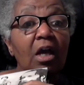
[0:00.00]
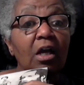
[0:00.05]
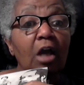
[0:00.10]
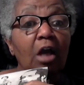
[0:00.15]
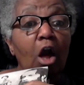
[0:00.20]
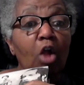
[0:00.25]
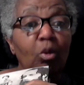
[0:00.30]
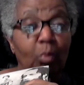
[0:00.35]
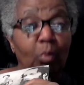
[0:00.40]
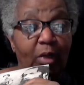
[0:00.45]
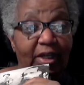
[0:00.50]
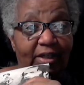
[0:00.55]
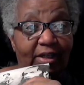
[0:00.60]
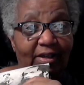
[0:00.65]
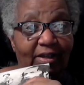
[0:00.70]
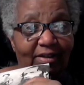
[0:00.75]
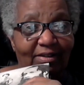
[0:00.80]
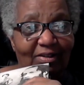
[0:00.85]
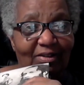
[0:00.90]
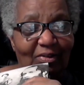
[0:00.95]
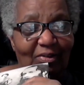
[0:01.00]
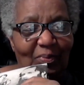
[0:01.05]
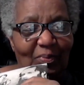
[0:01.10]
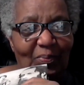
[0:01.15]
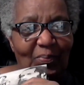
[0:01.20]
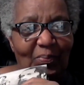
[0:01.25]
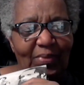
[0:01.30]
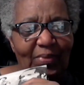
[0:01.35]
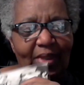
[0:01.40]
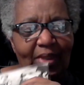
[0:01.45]
Cullwick.
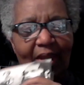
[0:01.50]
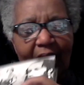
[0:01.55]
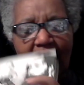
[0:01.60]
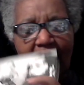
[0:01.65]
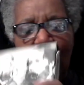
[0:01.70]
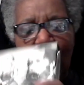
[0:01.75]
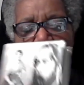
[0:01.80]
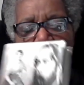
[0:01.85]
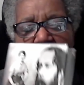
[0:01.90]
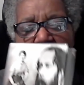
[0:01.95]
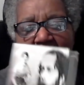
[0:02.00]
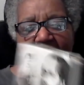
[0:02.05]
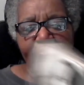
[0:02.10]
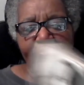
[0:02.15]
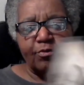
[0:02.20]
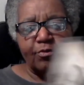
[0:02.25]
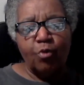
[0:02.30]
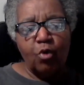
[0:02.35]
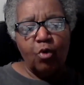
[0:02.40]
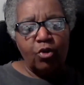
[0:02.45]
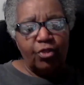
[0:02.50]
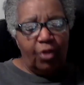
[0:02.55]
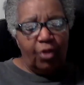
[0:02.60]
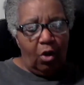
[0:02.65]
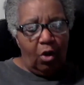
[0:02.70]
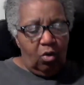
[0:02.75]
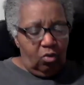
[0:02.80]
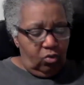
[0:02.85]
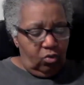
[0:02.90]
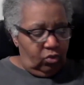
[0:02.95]
And for
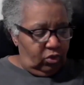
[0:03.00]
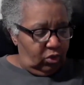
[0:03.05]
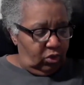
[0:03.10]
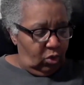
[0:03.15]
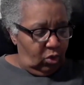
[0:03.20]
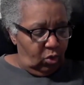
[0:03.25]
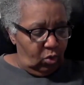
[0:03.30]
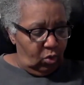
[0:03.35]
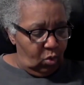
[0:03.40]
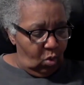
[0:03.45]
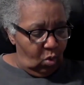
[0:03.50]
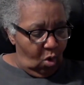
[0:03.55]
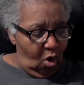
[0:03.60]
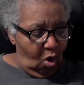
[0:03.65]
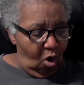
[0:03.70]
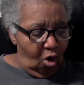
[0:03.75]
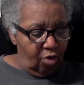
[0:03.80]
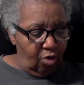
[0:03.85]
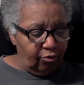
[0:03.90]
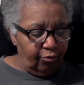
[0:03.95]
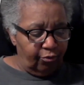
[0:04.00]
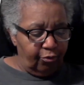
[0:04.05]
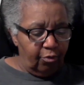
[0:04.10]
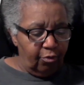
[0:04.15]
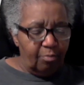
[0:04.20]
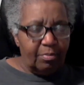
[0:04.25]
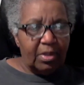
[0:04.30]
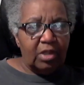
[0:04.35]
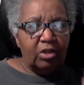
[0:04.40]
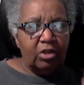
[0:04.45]
those who aren't
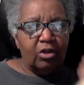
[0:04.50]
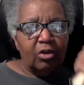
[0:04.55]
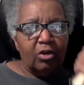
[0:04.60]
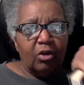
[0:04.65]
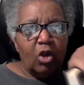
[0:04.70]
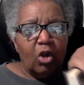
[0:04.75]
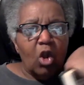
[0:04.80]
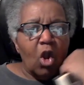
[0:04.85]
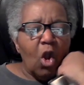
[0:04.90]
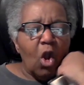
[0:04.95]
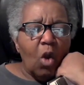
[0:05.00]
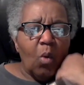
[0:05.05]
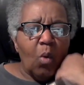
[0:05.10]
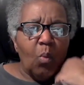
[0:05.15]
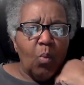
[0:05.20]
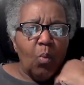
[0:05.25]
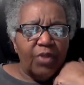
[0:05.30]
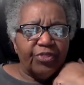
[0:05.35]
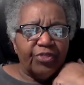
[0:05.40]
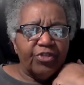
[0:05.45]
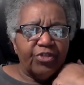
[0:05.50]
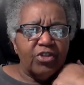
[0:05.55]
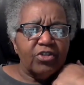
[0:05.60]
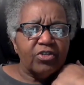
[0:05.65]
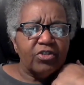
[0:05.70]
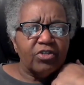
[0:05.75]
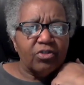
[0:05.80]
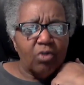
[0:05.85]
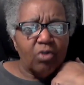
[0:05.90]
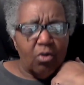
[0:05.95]
familiar with the
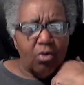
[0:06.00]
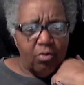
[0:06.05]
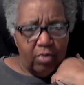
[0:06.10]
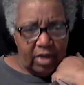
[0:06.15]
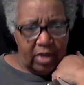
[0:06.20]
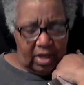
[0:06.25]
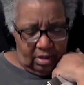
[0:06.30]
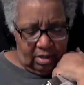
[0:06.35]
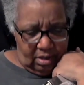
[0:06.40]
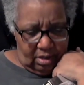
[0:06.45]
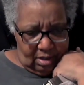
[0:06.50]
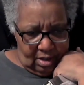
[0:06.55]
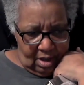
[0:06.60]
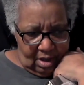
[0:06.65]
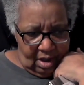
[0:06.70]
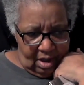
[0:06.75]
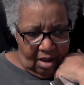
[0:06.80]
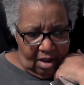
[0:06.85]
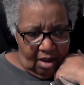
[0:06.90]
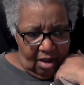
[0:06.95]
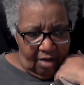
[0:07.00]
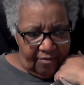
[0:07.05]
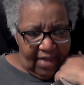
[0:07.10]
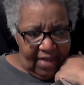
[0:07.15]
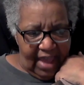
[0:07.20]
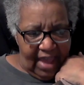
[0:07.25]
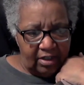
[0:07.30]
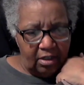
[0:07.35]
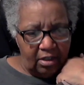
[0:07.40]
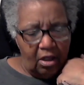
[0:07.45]
story of
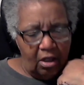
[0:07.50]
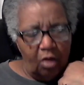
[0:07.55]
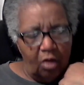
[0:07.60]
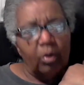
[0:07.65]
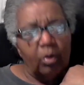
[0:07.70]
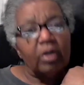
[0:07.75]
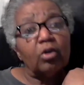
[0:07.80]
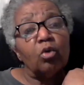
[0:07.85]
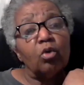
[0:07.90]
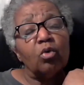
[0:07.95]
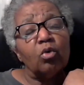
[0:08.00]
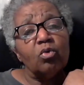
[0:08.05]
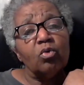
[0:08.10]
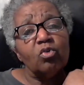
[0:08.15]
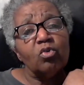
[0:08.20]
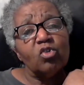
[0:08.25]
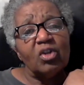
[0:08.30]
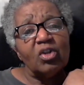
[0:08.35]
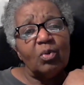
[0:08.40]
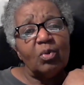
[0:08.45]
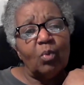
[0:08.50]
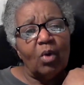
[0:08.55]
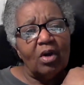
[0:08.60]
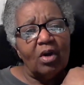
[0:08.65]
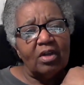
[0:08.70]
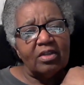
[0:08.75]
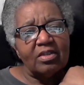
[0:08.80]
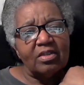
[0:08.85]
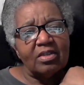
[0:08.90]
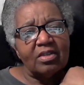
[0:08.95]
Hanna Cullwick or who she
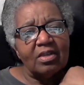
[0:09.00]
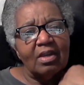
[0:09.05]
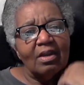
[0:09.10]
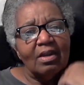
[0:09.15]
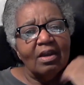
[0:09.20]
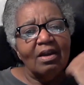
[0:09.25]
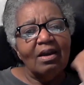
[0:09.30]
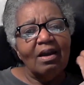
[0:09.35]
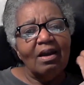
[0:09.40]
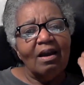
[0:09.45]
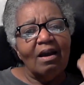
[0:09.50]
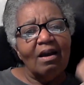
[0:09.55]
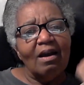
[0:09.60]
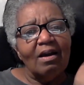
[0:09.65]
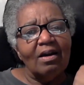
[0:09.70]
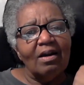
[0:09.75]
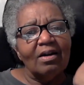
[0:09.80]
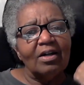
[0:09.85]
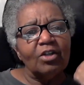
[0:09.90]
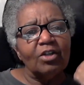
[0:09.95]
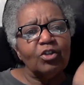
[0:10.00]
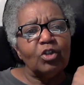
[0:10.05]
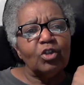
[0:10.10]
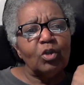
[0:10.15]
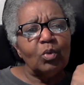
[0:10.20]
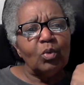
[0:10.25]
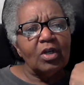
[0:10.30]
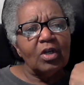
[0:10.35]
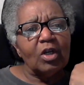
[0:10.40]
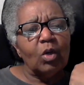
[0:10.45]
was,
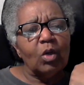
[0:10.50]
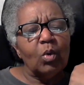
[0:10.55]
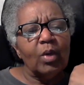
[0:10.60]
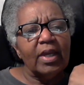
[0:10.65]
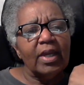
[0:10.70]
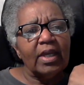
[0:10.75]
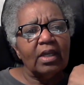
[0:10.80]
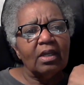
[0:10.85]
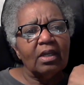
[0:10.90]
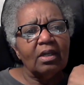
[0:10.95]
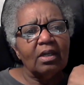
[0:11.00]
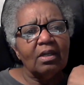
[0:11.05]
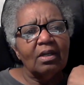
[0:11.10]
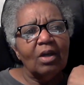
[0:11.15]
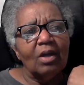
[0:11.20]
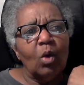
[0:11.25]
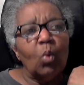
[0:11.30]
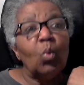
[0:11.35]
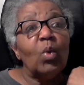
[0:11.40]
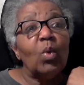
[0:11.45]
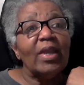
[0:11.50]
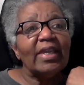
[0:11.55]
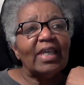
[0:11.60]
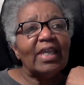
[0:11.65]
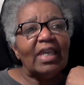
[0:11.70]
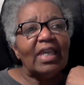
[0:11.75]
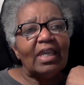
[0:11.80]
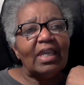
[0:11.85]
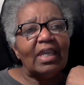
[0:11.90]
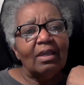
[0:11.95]
do a quick
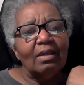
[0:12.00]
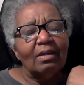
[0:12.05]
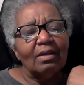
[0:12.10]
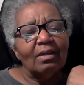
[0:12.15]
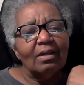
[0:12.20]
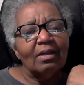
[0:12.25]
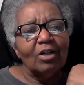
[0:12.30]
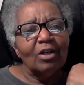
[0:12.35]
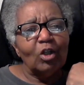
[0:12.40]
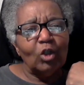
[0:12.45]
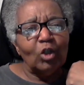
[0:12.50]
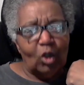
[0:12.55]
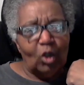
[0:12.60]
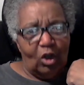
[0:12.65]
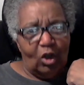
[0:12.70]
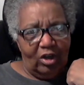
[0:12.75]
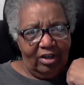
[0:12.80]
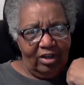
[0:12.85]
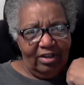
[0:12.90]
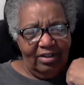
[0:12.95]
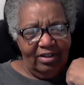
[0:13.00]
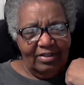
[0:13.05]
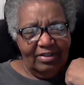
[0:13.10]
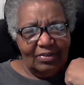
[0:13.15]
Wiki look.